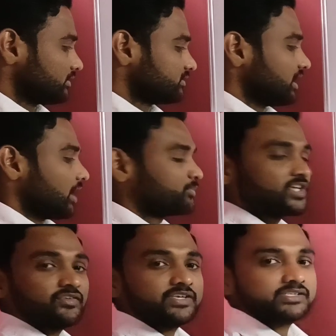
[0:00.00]
The
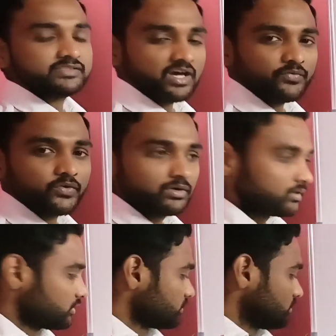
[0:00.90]
observations
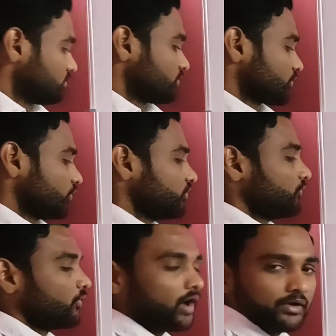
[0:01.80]
of
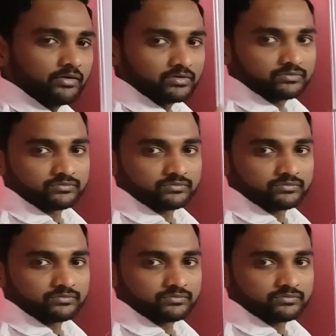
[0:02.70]
Rutherford.